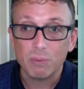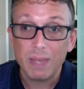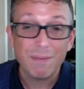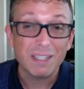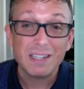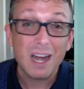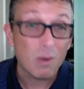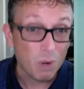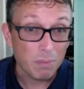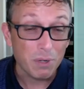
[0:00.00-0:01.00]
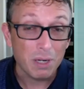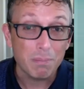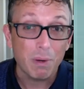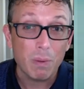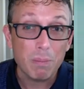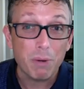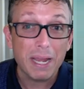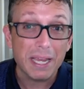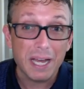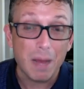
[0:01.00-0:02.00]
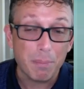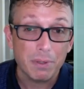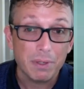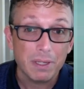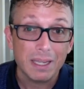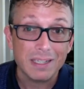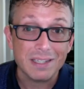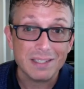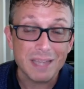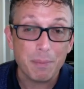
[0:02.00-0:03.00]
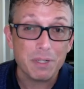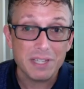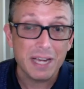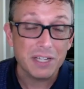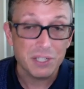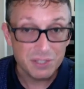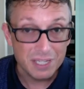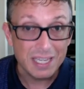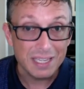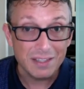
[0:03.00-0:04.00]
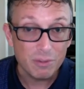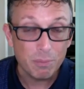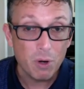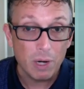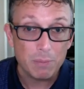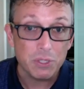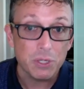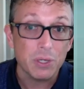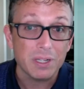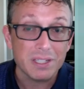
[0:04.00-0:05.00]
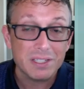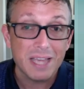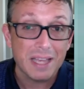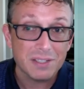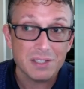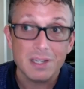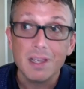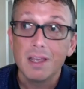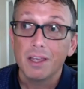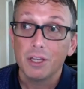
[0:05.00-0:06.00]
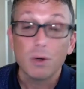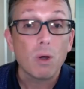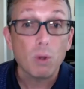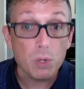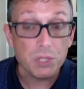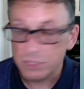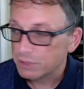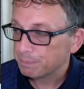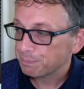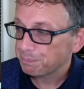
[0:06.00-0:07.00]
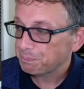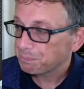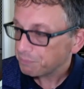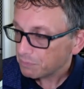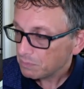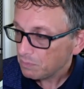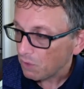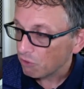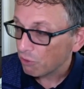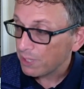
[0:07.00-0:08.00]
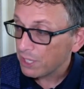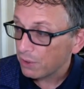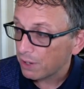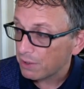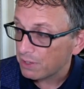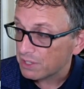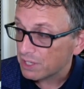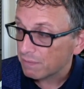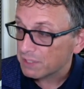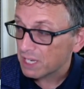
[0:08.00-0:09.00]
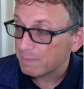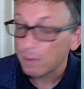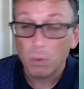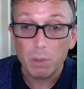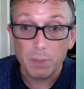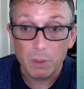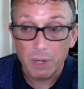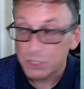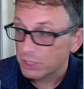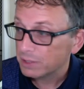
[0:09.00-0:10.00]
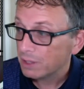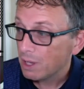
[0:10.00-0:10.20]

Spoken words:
we have an entire workbook, but we break it up into separate sections in this program so you can assess your own courses. So here under the self-assessment workbook question